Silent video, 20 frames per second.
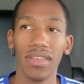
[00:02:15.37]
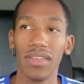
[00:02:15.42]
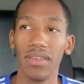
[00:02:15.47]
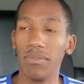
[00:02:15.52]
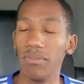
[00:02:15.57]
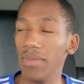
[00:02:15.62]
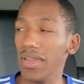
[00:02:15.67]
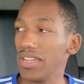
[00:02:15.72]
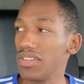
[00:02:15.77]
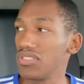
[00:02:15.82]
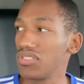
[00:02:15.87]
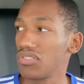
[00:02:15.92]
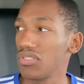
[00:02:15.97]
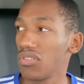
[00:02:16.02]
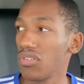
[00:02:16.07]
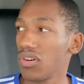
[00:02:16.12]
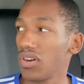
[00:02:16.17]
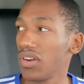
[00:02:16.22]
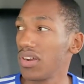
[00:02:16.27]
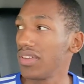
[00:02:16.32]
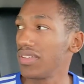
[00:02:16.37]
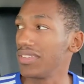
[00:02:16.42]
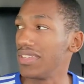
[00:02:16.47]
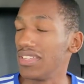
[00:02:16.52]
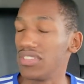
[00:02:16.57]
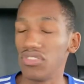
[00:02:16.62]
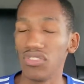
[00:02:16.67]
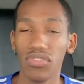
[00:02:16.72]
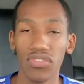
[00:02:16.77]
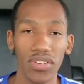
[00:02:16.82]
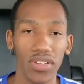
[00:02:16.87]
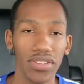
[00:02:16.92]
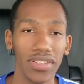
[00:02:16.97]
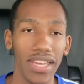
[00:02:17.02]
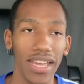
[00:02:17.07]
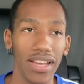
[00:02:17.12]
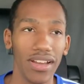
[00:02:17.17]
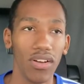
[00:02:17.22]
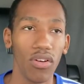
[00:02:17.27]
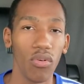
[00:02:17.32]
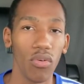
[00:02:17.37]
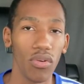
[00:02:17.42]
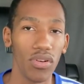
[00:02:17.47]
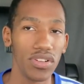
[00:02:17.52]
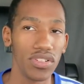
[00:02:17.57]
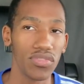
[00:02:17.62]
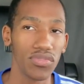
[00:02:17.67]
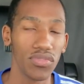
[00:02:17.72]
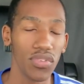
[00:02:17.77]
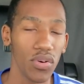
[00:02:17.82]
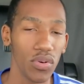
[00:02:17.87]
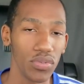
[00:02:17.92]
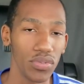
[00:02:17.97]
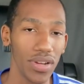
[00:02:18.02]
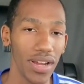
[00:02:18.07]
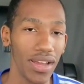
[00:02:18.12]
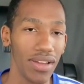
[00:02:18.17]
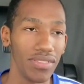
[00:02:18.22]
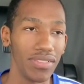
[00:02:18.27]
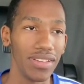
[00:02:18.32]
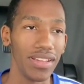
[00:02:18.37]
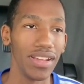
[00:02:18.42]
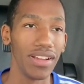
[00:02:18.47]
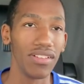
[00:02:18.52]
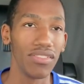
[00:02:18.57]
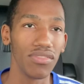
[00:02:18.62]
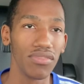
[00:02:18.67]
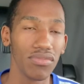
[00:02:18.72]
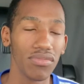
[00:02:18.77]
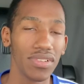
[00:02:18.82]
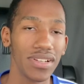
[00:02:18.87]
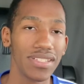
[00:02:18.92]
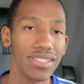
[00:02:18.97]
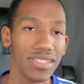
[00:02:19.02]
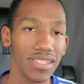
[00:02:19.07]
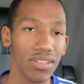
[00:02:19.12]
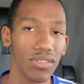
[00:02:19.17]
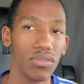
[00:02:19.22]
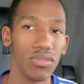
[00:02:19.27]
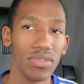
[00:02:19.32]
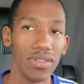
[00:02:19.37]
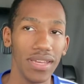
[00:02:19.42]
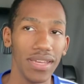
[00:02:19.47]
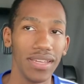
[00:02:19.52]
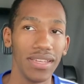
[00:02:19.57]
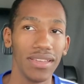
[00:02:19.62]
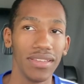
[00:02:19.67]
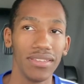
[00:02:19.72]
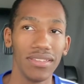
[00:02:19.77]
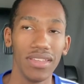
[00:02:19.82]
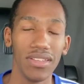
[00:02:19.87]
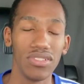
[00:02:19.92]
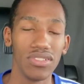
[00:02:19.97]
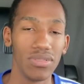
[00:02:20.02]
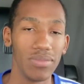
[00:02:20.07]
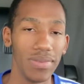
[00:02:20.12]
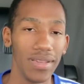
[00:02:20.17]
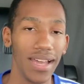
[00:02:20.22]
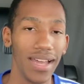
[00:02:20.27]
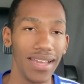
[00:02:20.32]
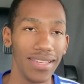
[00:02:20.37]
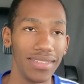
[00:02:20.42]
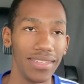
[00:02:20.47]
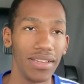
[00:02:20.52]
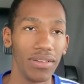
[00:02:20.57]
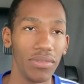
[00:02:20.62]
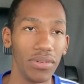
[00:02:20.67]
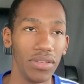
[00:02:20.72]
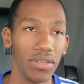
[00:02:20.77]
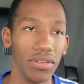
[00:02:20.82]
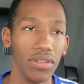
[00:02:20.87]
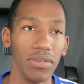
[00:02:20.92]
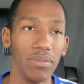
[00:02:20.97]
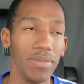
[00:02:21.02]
Make sure that you fill that orange folder out every single day that you're behind that wheel.